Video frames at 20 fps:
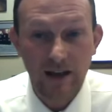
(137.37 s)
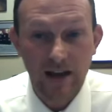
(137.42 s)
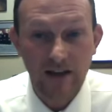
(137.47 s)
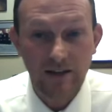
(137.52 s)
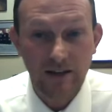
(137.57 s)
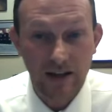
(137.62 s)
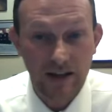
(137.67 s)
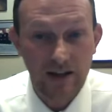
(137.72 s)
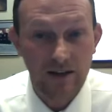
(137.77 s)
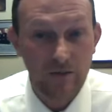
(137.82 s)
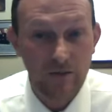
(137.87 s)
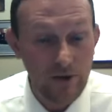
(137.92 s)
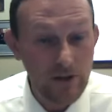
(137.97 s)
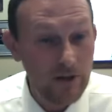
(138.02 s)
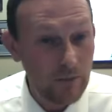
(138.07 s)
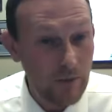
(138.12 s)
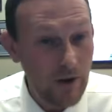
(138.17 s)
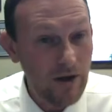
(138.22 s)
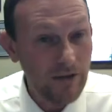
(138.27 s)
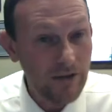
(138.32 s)
and getting
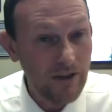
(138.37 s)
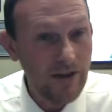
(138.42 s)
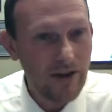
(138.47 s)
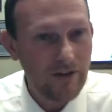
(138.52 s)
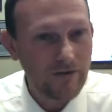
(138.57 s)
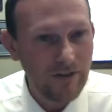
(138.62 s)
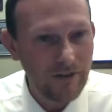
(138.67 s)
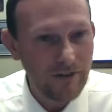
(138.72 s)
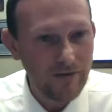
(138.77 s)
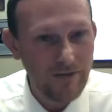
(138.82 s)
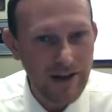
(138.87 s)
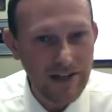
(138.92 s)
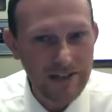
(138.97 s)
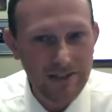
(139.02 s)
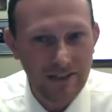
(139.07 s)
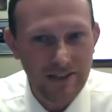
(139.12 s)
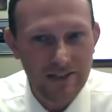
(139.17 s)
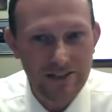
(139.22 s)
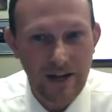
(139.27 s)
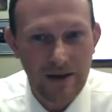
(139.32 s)
really wealthy off of
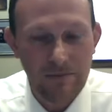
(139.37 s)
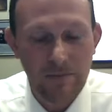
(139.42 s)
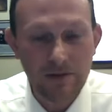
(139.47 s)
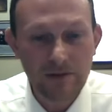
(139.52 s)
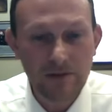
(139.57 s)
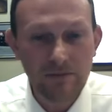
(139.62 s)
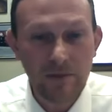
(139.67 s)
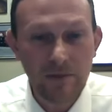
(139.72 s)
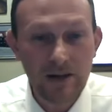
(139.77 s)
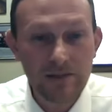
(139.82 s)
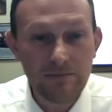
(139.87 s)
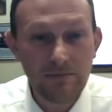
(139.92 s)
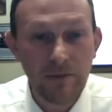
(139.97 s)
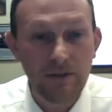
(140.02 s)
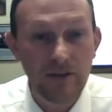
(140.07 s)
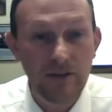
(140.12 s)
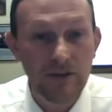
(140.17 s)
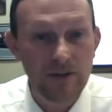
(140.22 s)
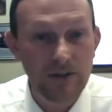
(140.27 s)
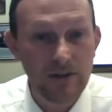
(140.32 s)
investing state pension monies,
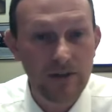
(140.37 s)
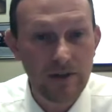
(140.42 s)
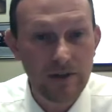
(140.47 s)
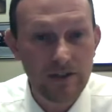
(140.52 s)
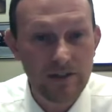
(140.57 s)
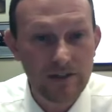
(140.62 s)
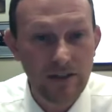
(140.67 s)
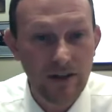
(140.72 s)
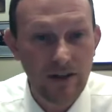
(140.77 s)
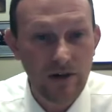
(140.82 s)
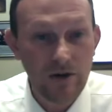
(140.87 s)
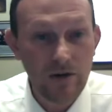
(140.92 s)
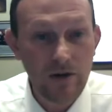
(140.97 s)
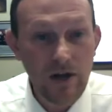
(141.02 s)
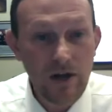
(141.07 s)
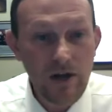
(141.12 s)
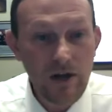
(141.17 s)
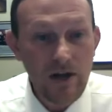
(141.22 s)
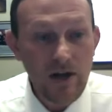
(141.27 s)
but they're doing so